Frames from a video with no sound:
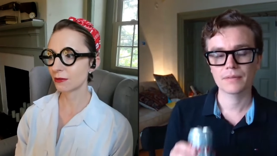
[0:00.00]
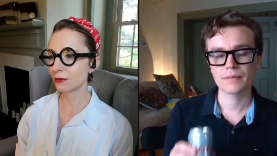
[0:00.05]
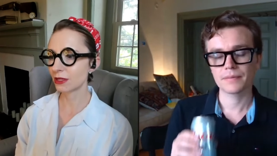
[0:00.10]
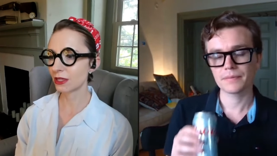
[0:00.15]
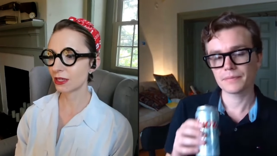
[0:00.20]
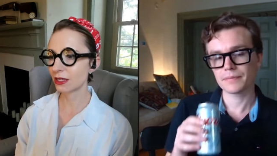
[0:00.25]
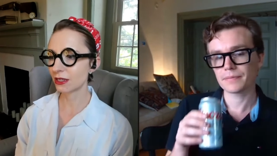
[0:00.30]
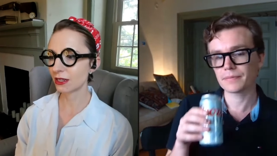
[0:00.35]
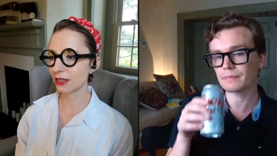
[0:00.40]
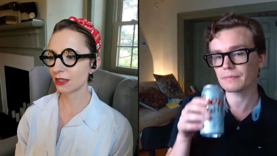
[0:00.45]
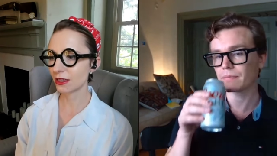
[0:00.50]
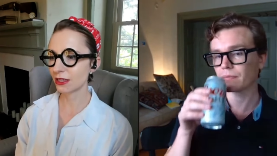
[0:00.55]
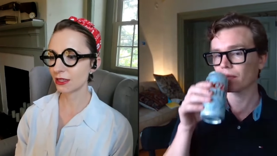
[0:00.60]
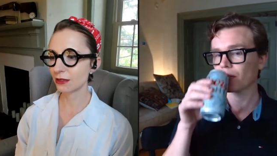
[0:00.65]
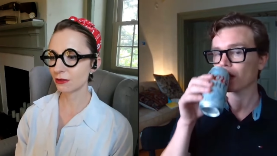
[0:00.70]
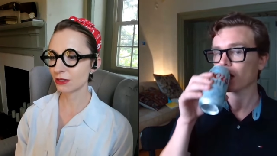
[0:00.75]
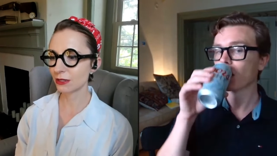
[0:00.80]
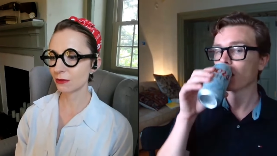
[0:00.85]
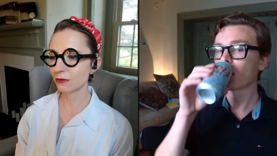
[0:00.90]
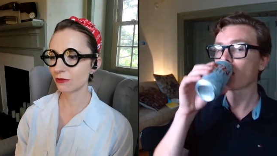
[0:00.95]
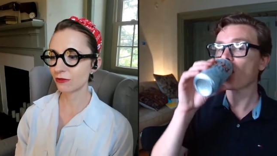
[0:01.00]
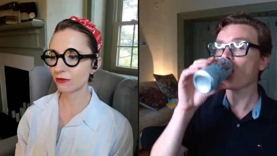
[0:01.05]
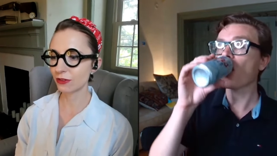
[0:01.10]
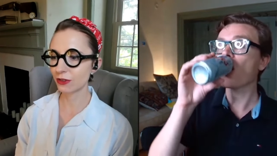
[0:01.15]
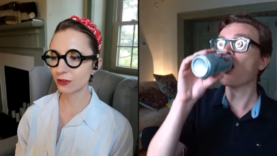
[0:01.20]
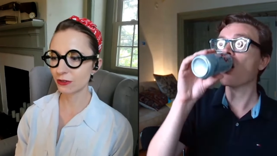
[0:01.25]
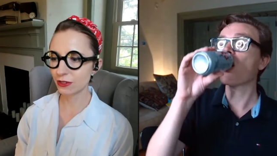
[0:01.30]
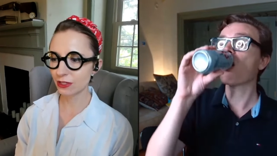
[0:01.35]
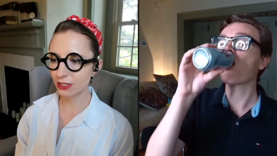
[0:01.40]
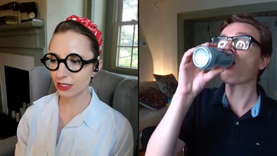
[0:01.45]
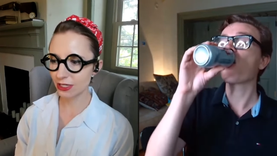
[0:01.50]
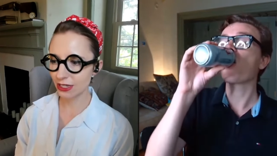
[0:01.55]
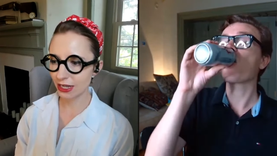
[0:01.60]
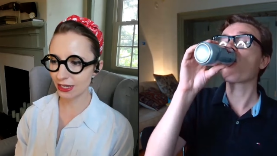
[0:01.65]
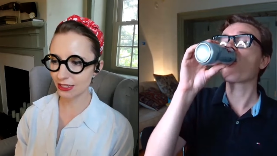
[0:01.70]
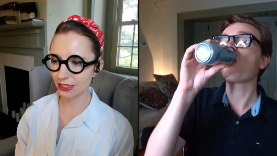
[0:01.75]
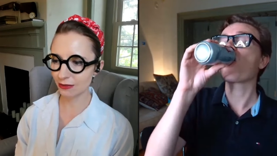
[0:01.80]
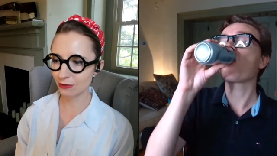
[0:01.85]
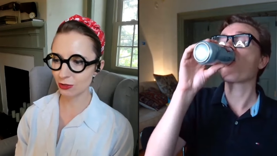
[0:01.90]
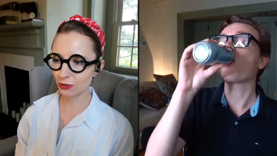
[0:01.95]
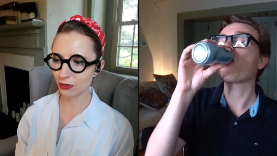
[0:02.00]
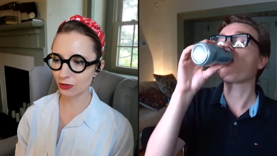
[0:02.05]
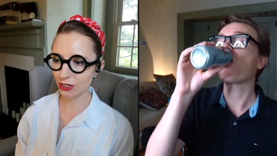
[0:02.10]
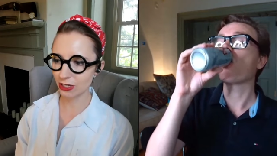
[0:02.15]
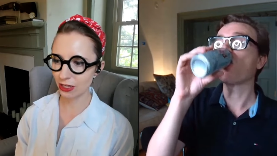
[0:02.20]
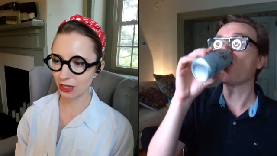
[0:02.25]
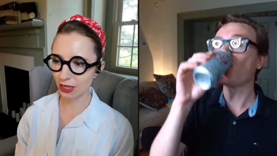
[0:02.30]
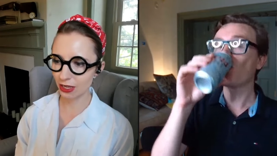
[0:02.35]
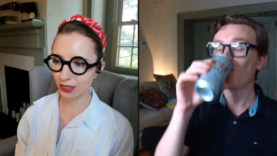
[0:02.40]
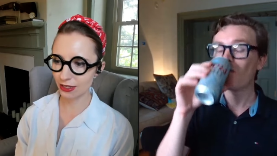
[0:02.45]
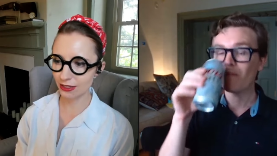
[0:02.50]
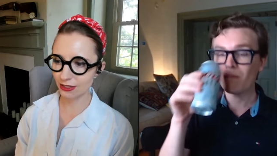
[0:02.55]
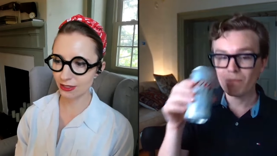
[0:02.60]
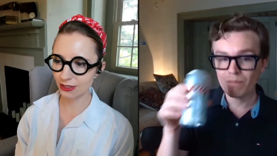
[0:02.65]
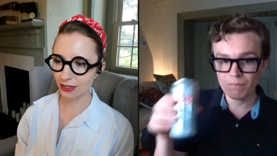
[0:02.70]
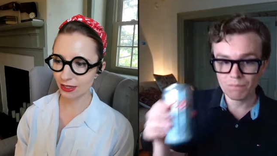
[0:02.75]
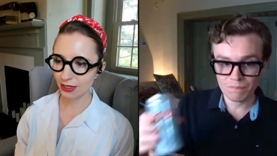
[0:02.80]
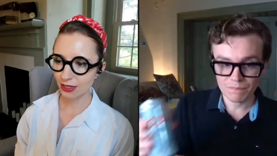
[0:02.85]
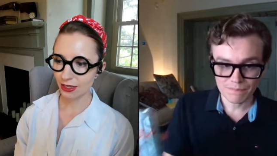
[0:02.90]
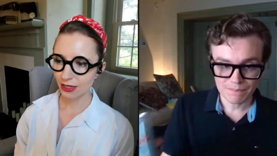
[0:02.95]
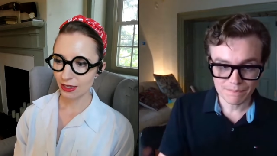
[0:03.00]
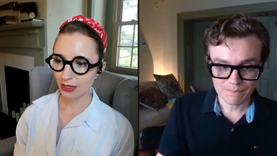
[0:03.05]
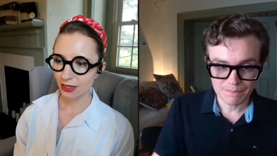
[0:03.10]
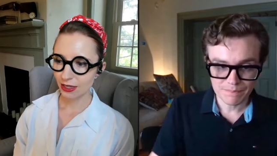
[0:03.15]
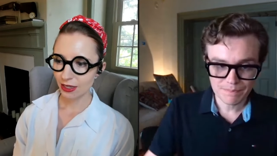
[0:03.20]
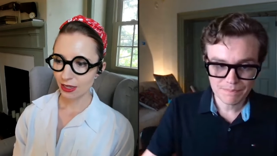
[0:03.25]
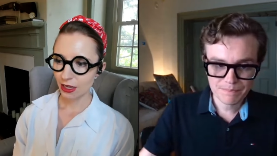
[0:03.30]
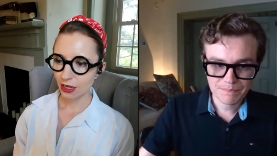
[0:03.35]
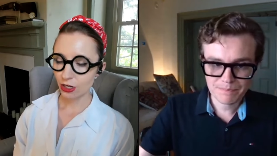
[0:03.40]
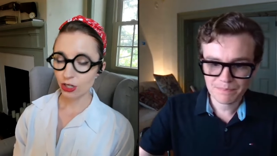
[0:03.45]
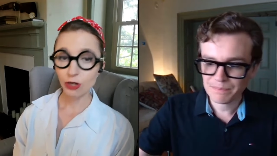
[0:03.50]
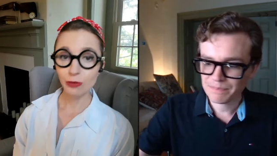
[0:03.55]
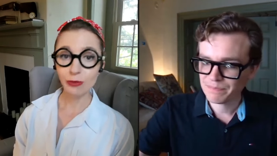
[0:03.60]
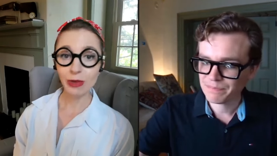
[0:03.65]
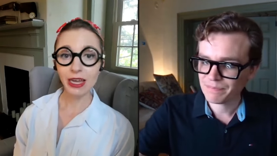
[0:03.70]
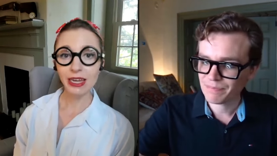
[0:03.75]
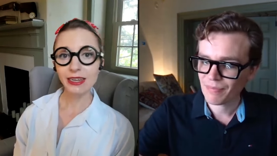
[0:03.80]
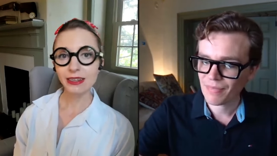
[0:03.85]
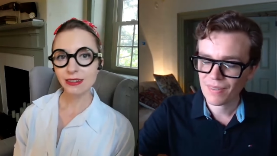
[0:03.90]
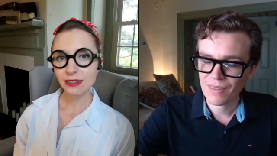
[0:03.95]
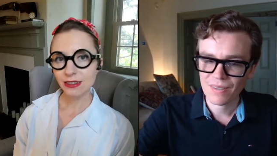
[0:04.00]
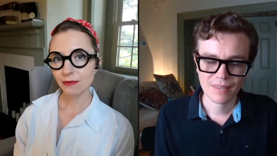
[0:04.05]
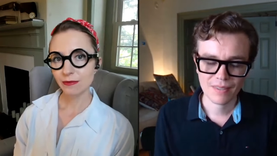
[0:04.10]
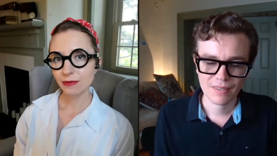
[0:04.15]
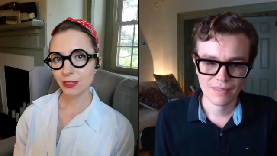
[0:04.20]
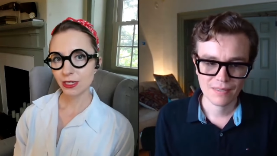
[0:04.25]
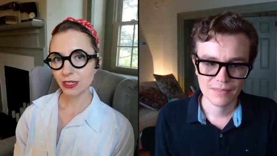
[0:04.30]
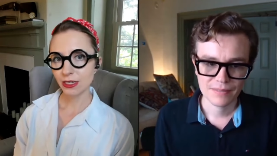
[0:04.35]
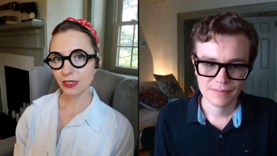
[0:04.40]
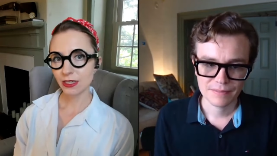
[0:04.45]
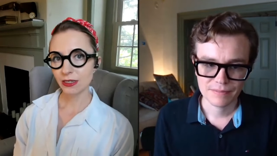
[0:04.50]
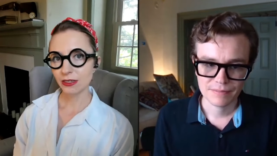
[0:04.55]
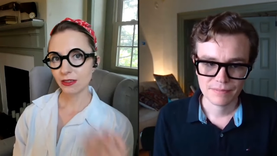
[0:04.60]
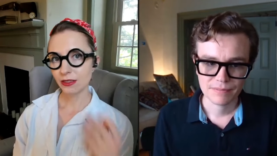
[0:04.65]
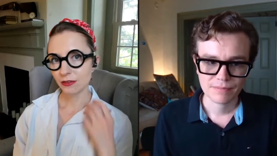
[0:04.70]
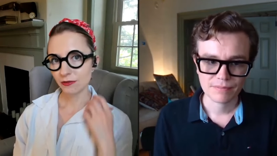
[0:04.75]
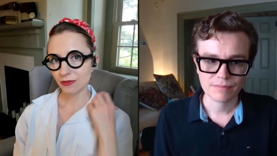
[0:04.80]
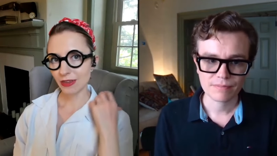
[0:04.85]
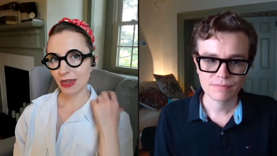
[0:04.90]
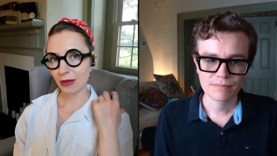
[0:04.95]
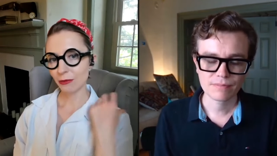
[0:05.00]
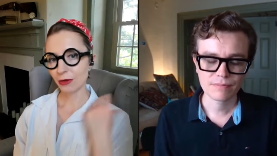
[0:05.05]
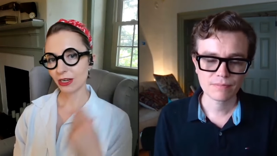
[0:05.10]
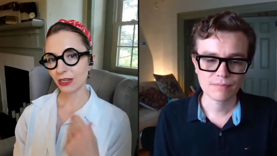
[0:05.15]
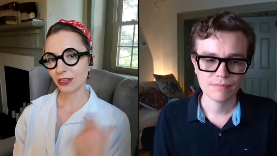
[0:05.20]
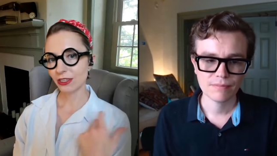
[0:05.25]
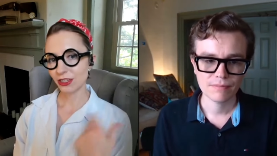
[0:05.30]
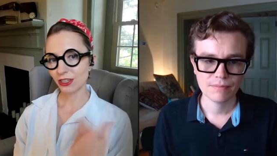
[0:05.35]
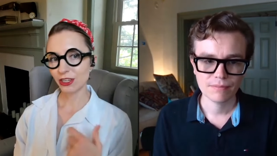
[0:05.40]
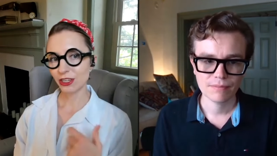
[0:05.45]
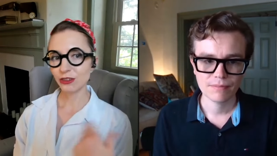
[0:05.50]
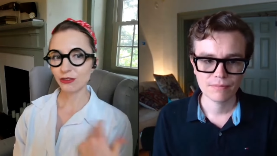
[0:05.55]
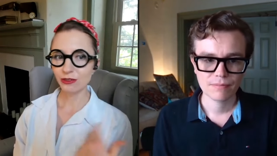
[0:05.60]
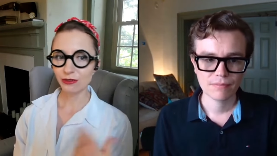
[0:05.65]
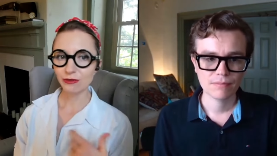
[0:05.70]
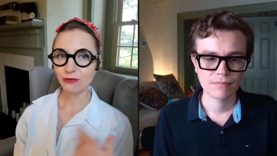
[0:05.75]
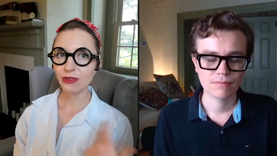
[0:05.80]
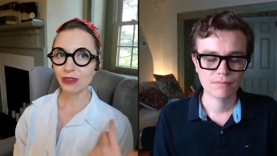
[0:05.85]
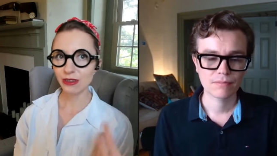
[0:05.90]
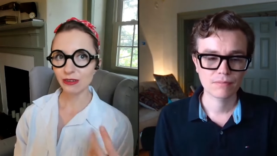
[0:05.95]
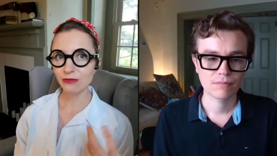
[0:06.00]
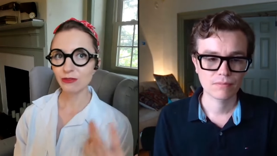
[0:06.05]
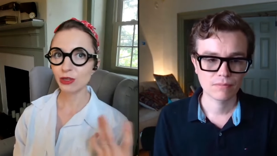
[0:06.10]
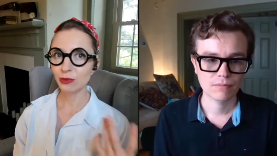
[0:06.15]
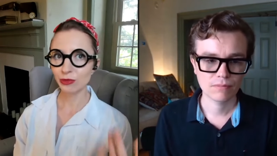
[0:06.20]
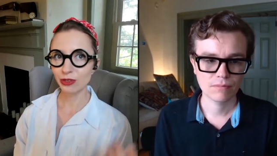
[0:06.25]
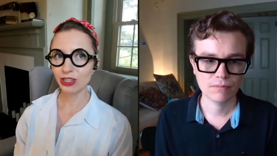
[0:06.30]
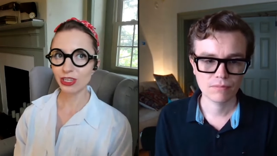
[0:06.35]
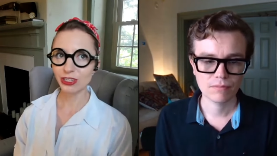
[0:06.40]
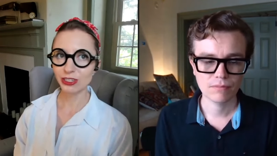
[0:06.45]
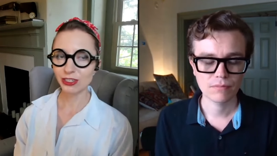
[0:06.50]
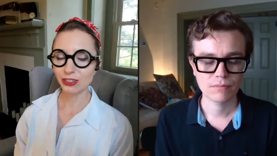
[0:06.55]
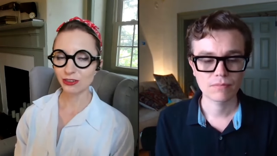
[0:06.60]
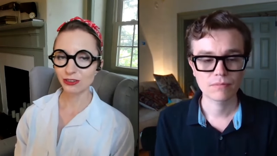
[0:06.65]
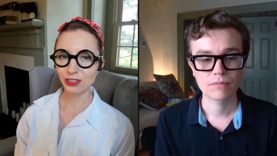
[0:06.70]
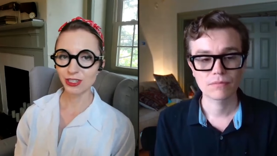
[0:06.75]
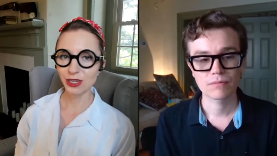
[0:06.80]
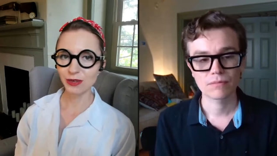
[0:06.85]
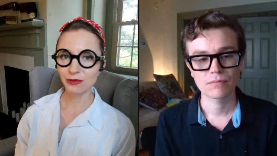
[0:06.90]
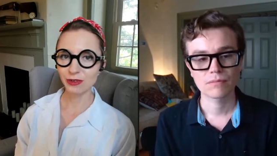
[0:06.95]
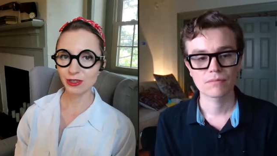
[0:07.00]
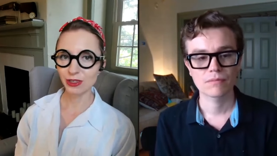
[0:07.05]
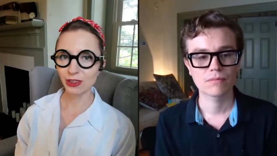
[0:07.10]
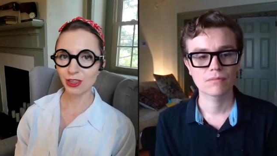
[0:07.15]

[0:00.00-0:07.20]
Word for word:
Speaker 1: with it. I think there were some foods that had sumptuary laws. Ermine, the fabric that you typically associate with